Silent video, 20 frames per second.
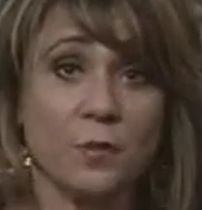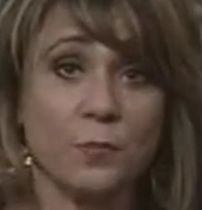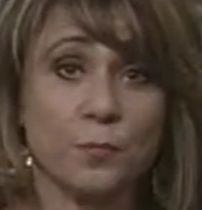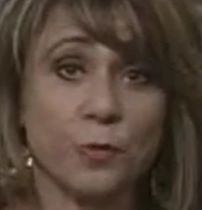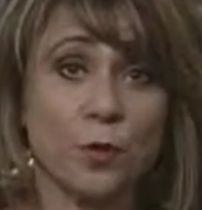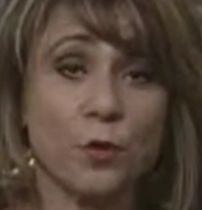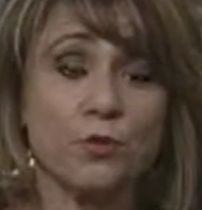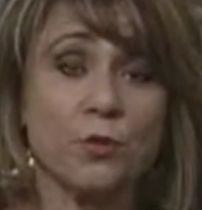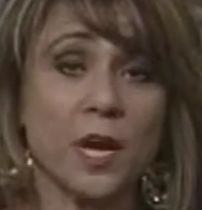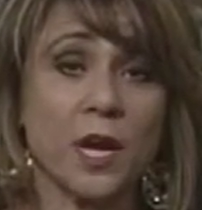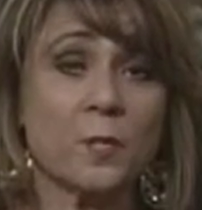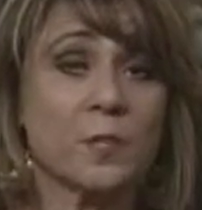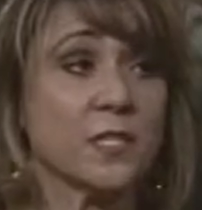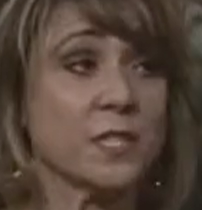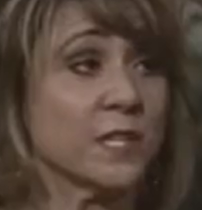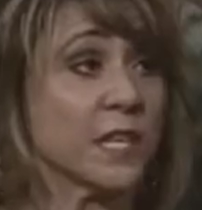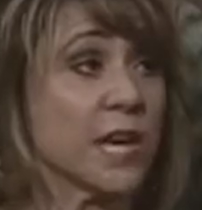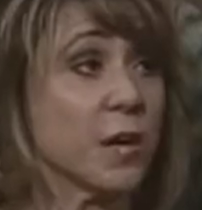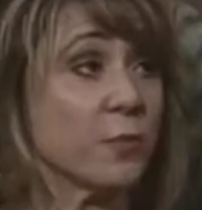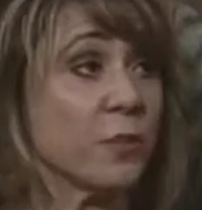programs,
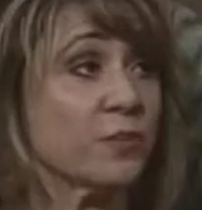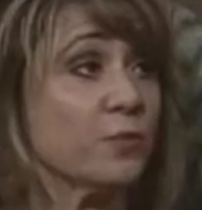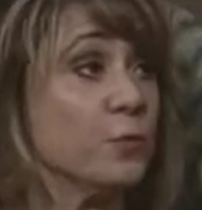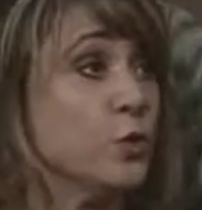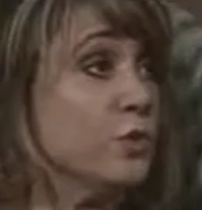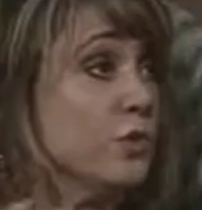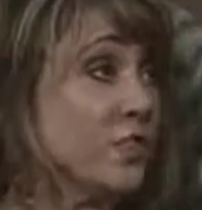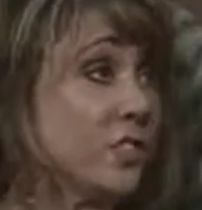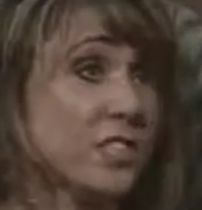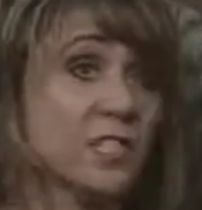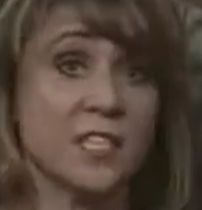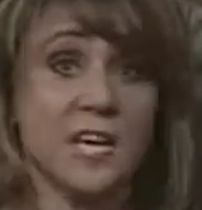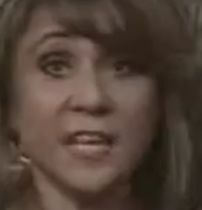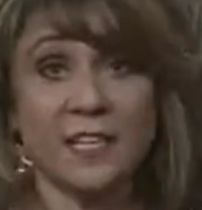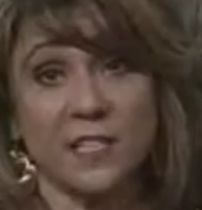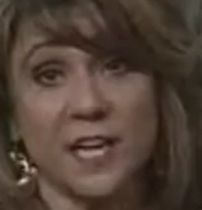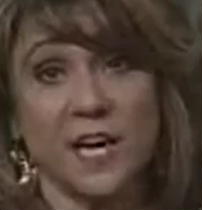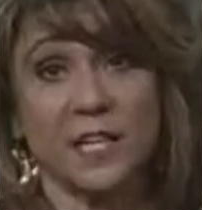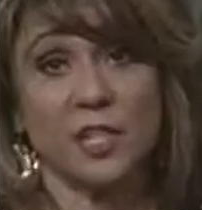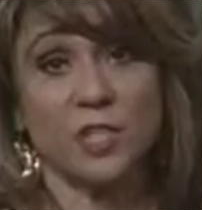and now we've moved to
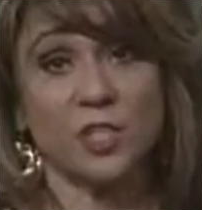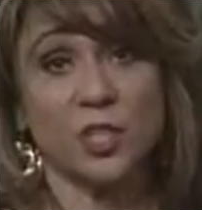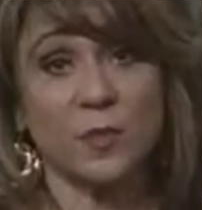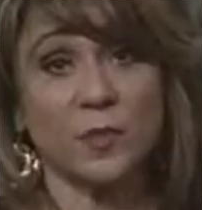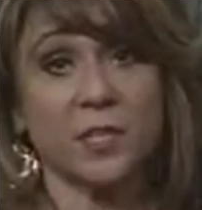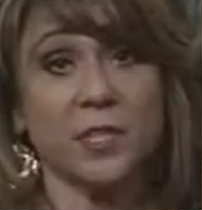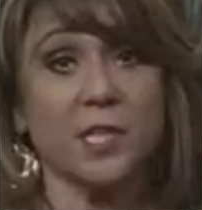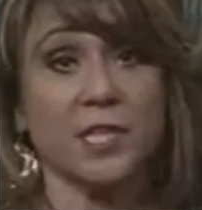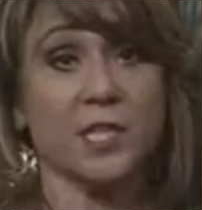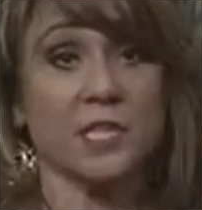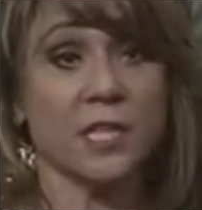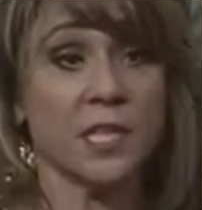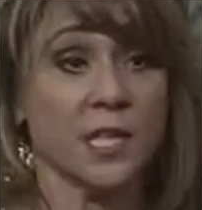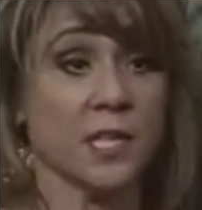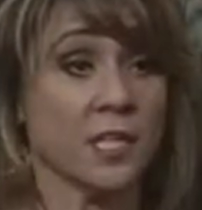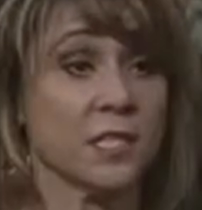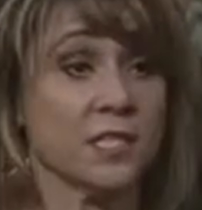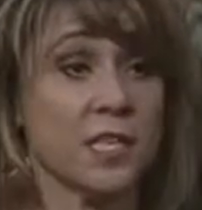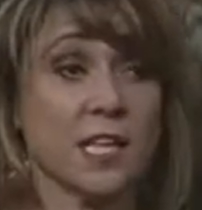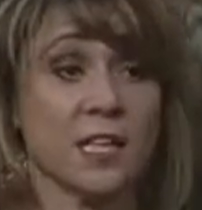technology because
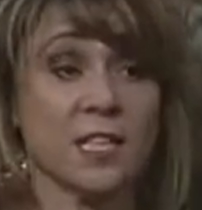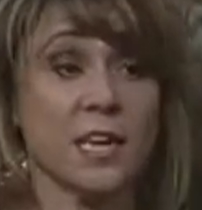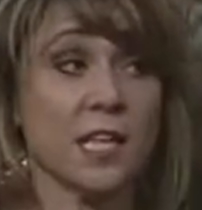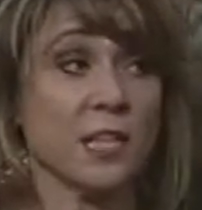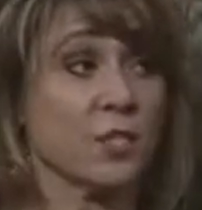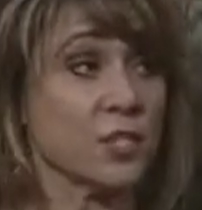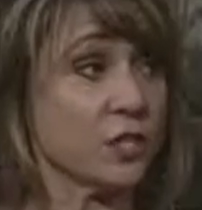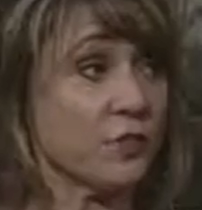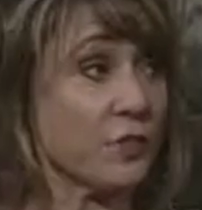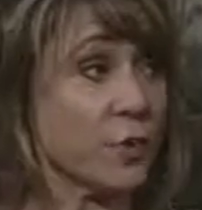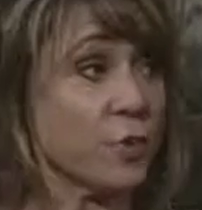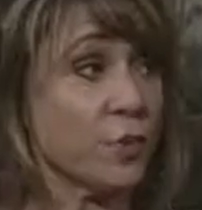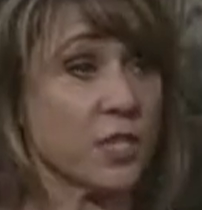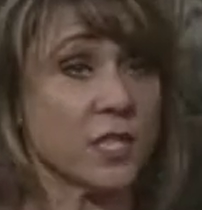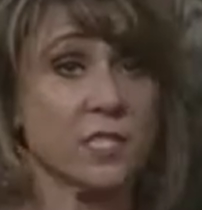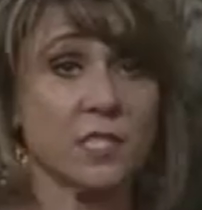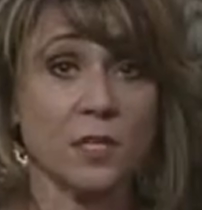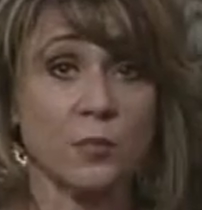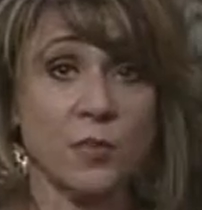it's technology focused.